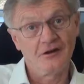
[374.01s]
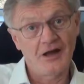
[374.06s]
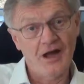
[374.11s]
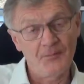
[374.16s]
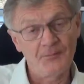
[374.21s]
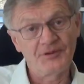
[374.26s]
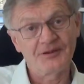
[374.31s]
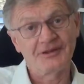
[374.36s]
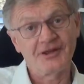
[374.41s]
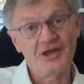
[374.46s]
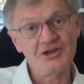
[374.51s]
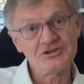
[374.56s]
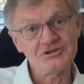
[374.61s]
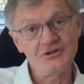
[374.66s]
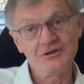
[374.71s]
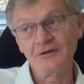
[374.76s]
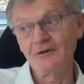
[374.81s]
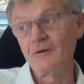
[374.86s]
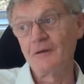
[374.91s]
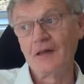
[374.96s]

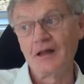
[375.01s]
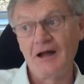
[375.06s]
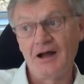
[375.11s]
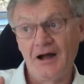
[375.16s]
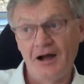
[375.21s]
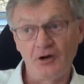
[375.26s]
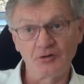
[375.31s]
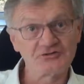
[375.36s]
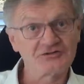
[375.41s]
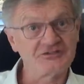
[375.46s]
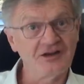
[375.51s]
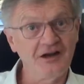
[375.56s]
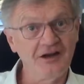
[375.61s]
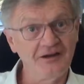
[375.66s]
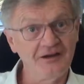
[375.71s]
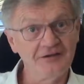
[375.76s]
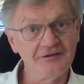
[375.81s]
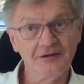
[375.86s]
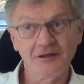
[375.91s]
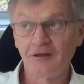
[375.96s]
applications
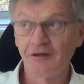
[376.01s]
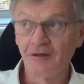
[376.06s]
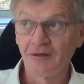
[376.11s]
outside,